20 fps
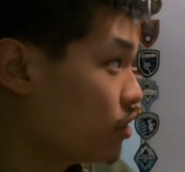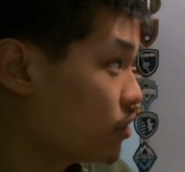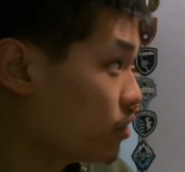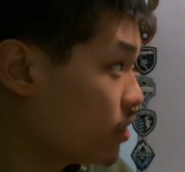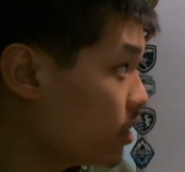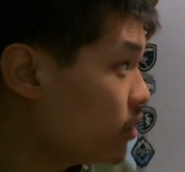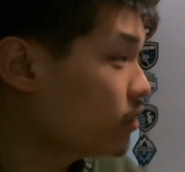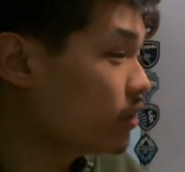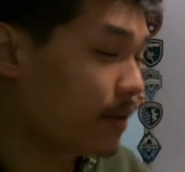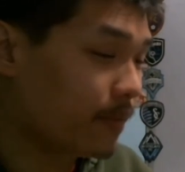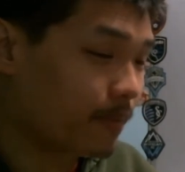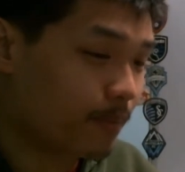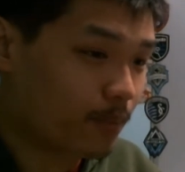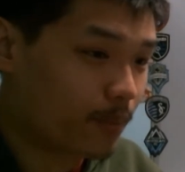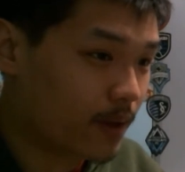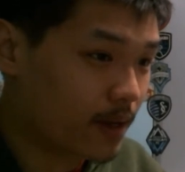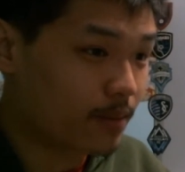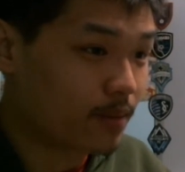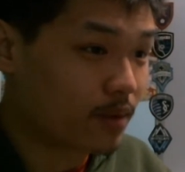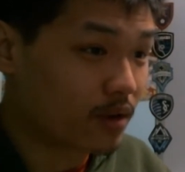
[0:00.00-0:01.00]
not only
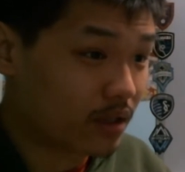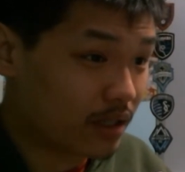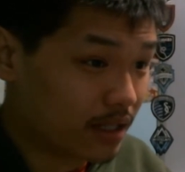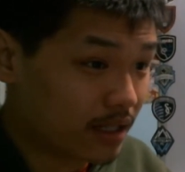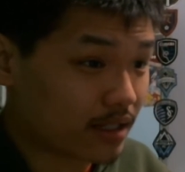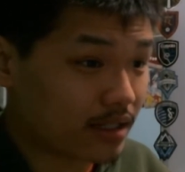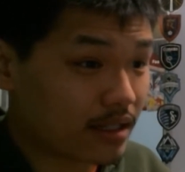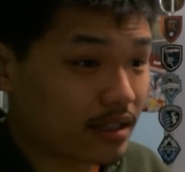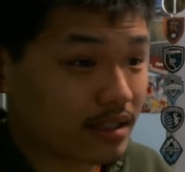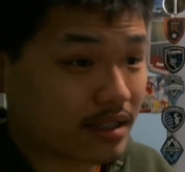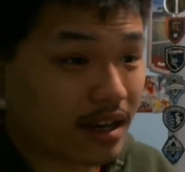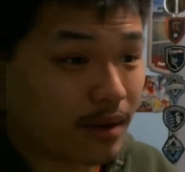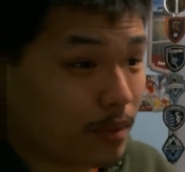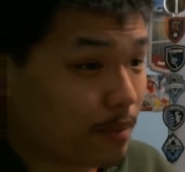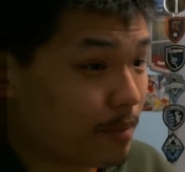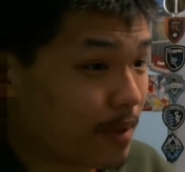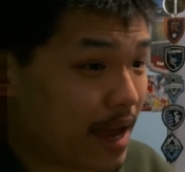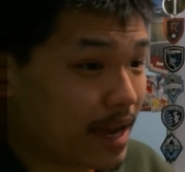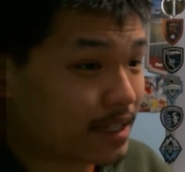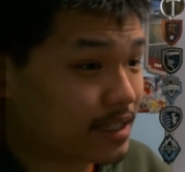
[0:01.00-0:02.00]
Pity Martinez is coming
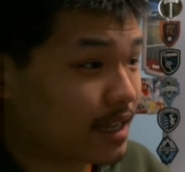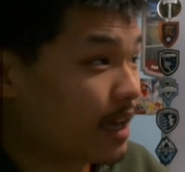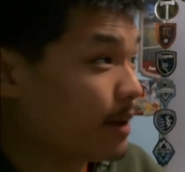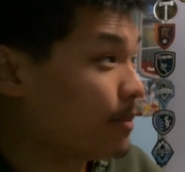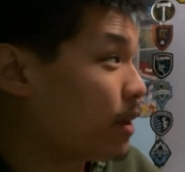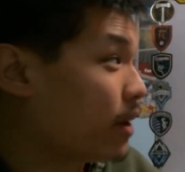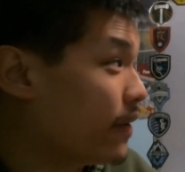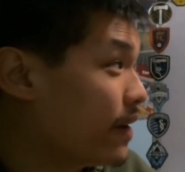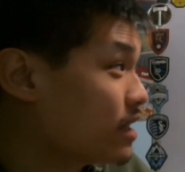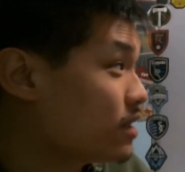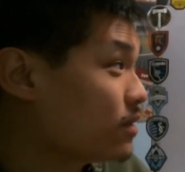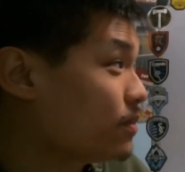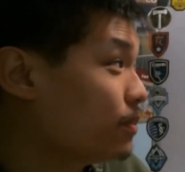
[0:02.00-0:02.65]
back to MLS,